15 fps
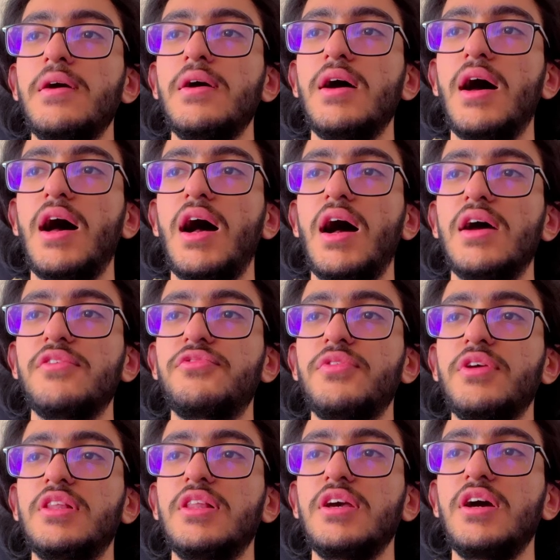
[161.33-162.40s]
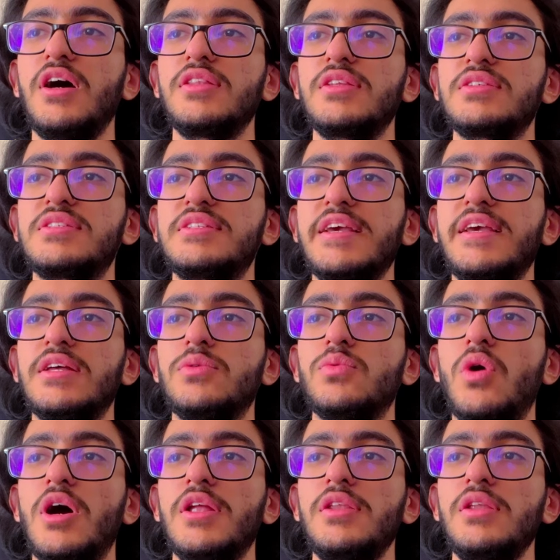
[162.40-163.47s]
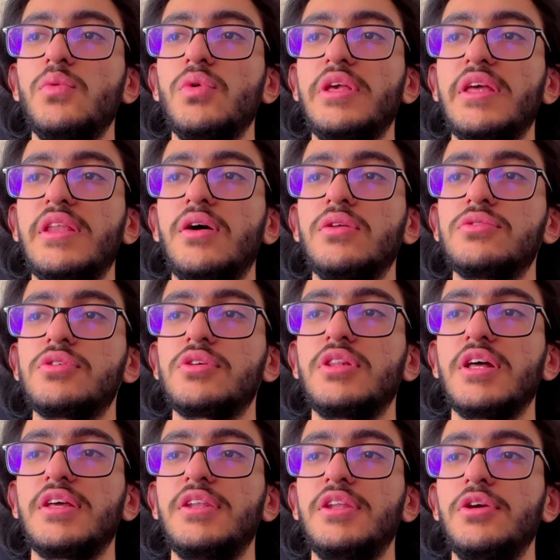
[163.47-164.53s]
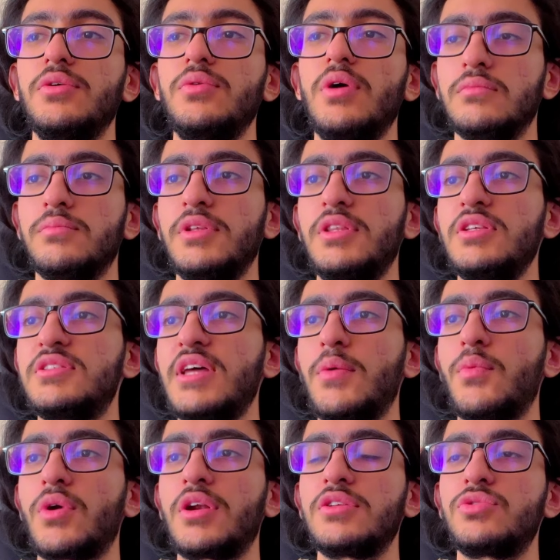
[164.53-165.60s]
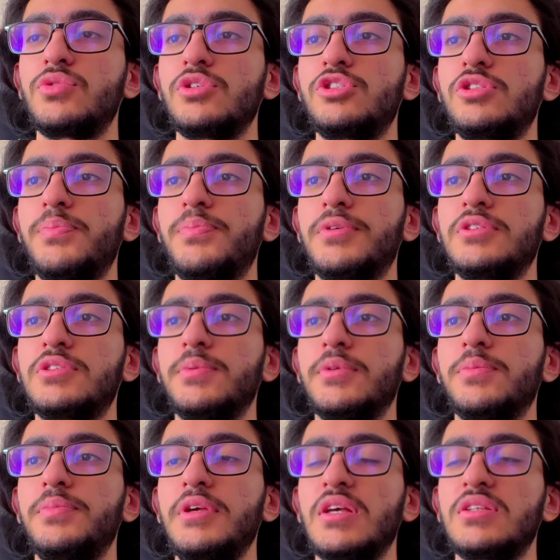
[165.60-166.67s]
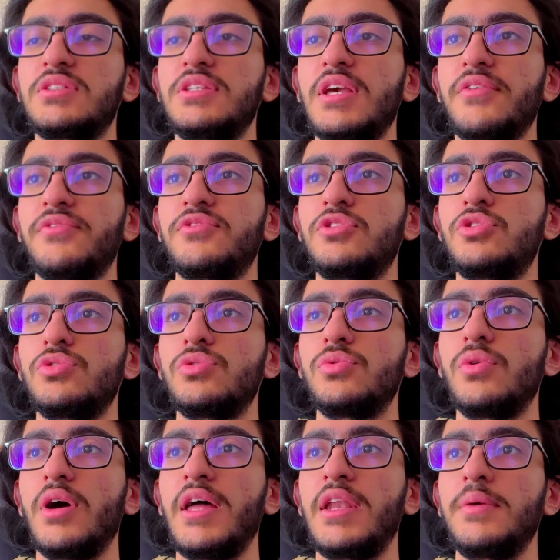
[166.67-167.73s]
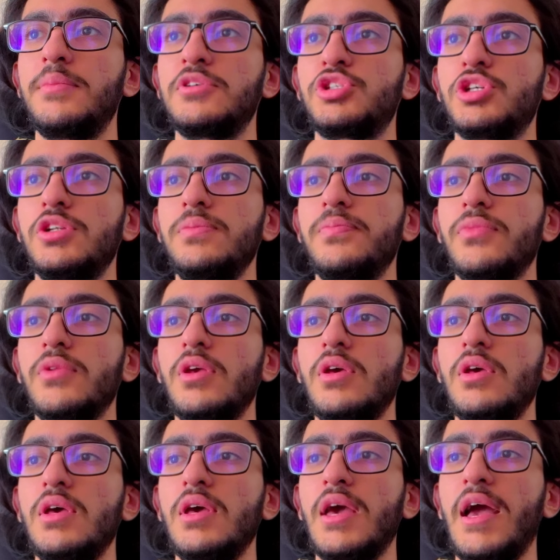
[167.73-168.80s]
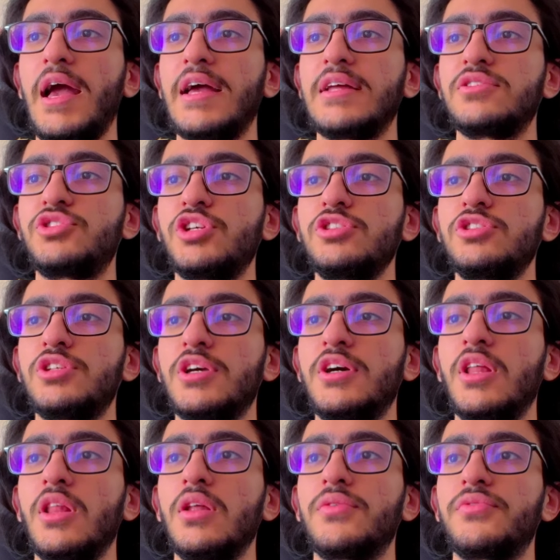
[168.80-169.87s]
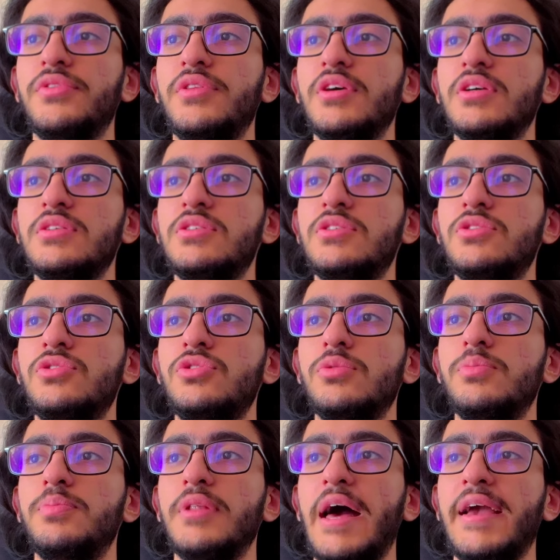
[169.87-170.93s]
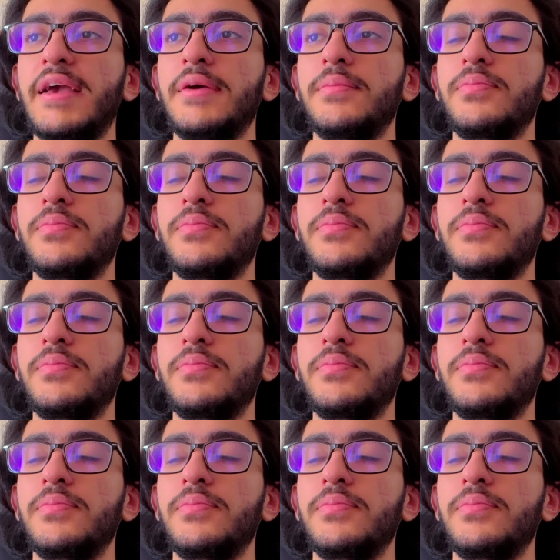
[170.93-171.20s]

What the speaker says: If we click on the second one, we can also click new, but this time we're going to switch the principled BSDF to an emission and change the color of this to black.